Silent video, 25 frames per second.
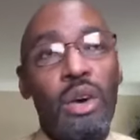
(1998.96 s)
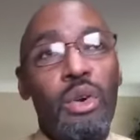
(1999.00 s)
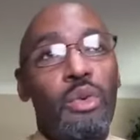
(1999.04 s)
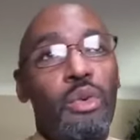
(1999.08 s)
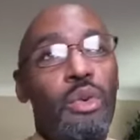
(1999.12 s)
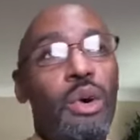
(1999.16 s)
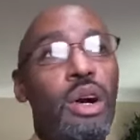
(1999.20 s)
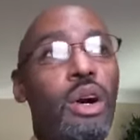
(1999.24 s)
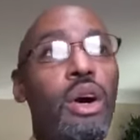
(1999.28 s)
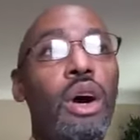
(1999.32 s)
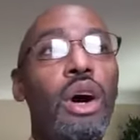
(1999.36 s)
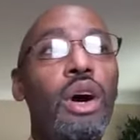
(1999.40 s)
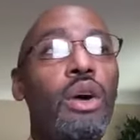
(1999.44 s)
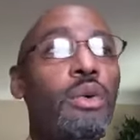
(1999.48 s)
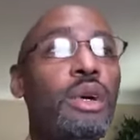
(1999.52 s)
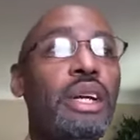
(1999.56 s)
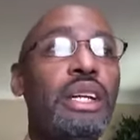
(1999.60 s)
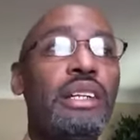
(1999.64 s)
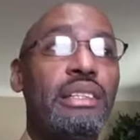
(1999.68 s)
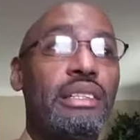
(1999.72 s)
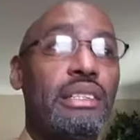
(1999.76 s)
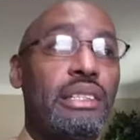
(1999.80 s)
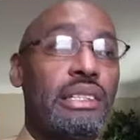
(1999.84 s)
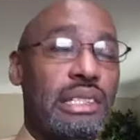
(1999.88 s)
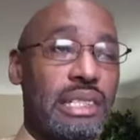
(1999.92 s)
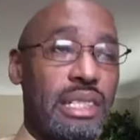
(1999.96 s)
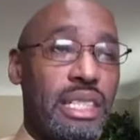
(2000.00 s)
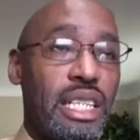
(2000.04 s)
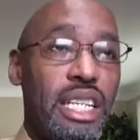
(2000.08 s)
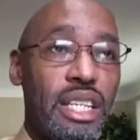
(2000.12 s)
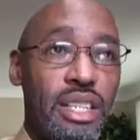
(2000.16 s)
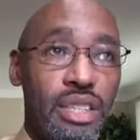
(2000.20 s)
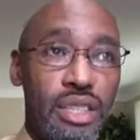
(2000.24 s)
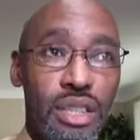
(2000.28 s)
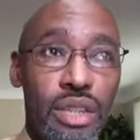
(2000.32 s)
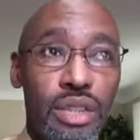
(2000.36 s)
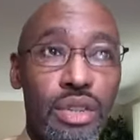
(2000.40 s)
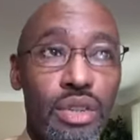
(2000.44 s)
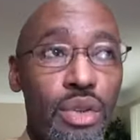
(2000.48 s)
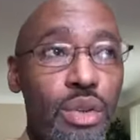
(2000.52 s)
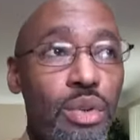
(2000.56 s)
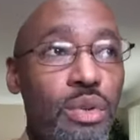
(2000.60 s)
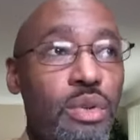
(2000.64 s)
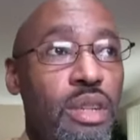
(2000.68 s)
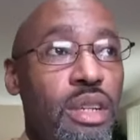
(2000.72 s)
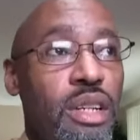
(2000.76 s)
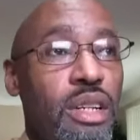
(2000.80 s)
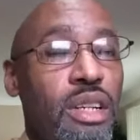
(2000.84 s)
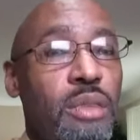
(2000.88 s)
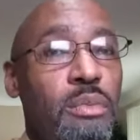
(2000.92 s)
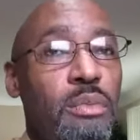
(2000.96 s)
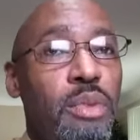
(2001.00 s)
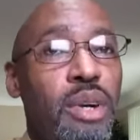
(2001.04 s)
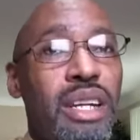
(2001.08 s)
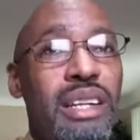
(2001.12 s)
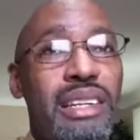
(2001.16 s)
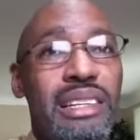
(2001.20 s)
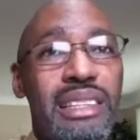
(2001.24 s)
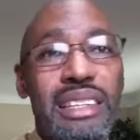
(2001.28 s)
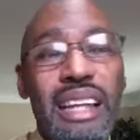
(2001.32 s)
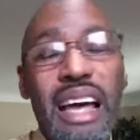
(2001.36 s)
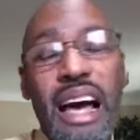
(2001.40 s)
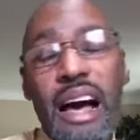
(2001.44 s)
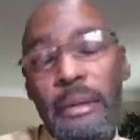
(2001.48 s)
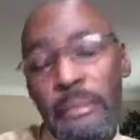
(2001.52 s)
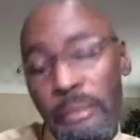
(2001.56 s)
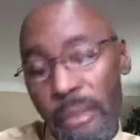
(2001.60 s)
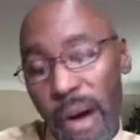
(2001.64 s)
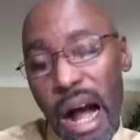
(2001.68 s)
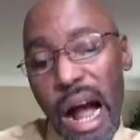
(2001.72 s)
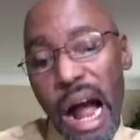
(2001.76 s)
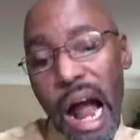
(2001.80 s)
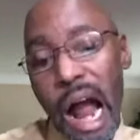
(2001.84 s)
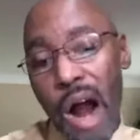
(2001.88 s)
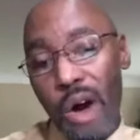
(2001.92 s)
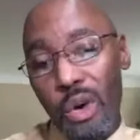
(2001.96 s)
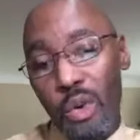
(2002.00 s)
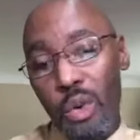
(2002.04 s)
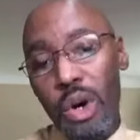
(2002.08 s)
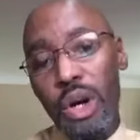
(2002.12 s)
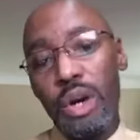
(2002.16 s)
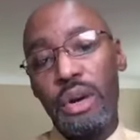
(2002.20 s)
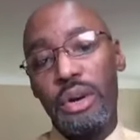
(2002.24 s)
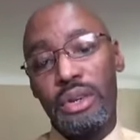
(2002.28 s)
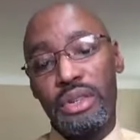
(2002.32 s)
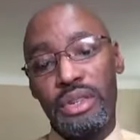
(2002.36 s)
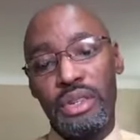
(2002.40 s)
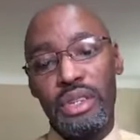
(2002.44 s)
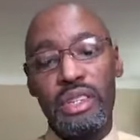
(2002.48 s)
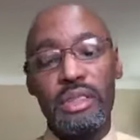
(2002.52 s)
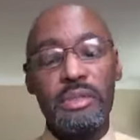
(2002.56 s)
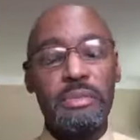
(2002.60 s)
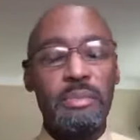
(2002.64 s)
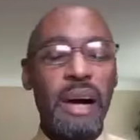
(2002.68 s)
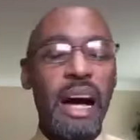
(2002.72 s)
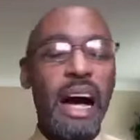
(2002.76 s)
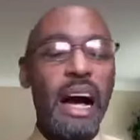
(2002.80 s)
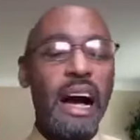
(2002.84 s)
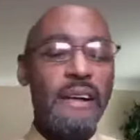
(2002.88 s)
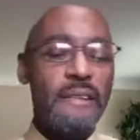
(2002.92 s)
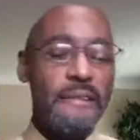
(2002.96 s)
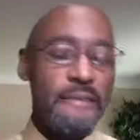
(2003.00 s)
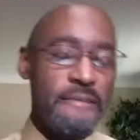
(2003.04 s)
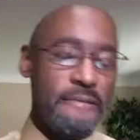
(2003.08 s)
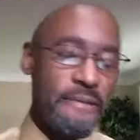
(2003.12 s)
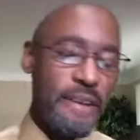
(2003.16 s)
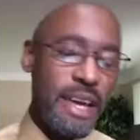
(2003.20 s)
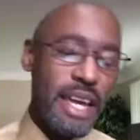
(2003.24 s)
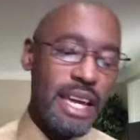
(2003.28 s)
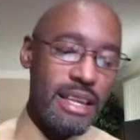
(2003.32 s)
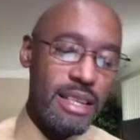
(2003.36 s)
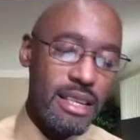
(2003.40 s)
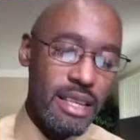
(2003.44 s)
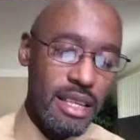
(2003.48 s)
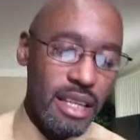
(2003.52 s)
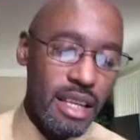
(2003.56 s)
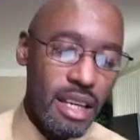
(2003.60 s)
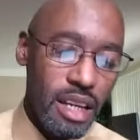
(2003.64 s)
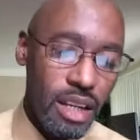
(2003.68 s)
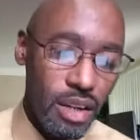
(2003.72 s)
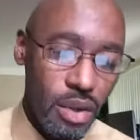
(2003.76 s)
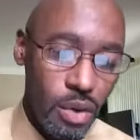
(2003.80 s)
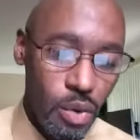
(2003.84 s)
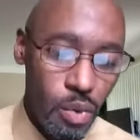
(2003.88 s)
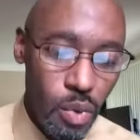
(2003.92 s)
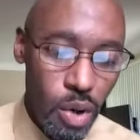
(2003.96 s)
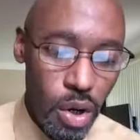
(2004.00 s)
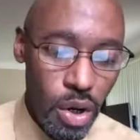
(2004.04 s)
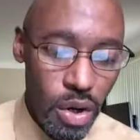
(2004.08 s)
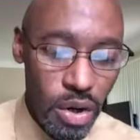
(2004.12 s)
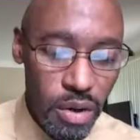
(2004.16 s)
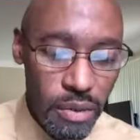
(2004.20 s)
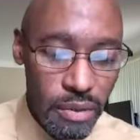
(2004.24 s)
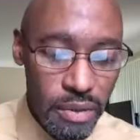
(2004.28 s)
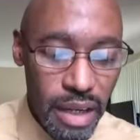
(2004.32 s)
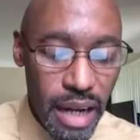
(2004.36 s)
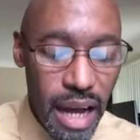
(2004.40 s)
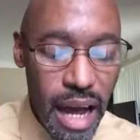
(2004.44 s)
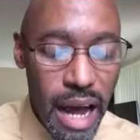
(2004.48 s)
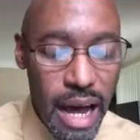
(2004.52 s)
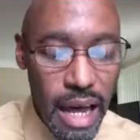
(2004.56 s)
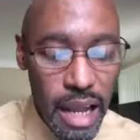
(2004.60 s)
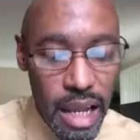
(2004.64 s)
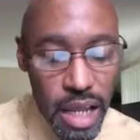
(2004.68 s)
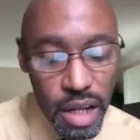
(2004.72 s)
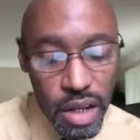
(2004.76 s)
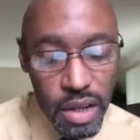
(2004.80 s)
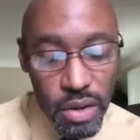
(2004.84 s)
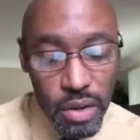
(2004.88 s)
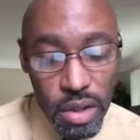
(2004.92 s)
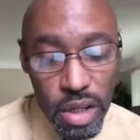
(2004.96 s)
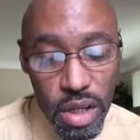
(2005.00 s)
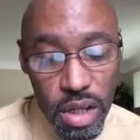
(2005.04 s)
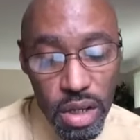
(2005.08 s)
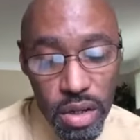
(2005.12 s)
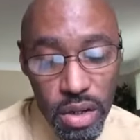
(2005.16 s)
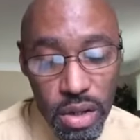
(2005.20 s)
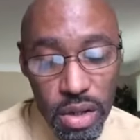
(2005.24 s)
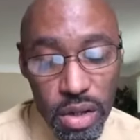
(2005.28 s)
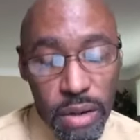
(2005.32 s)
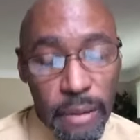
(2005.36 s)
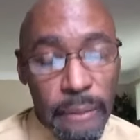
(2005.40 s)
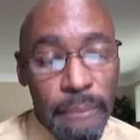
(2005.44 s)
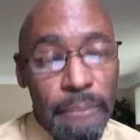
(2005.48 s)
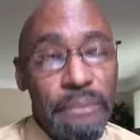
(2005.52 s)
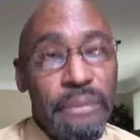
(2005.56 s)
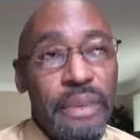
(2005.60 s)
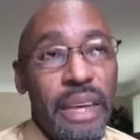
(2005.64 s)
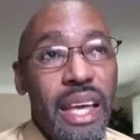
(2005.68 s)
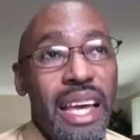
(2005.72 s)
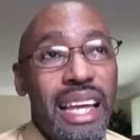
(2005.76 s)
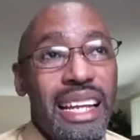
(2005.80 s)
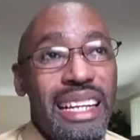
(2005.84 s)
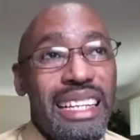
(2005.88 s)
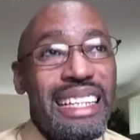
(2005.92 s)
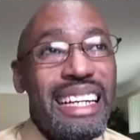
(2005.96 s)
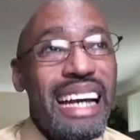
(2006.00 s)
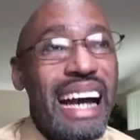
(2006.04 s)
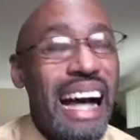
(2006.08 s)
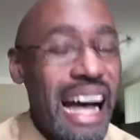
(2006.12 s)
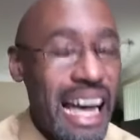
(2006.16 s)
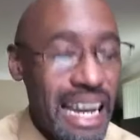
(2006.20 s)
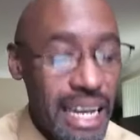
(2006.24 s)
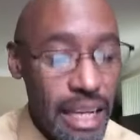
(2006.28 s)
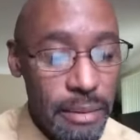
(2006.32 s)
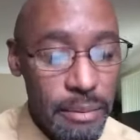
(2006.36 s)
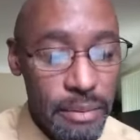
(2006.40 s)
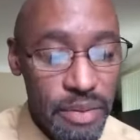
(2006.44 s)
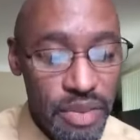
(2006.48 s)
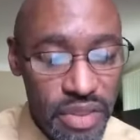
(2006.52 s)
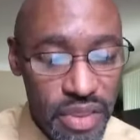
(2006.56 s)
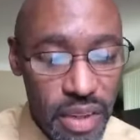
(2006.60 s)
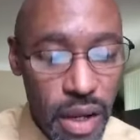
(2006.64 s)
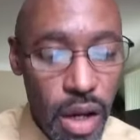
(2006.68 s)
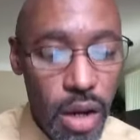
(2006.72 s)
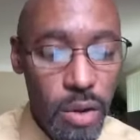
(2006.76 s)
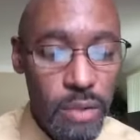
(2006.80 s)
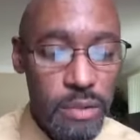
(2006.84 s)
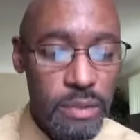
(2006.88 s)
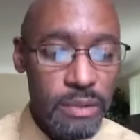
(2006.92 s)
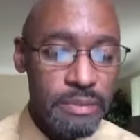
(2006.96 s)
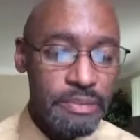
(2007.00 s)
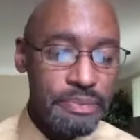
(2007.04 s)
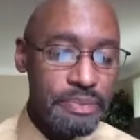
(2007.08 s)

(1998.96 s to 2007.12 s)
We're always to seek to do good, but it's not by our works. It's by faith in the Word of God, in the in the in God Himself.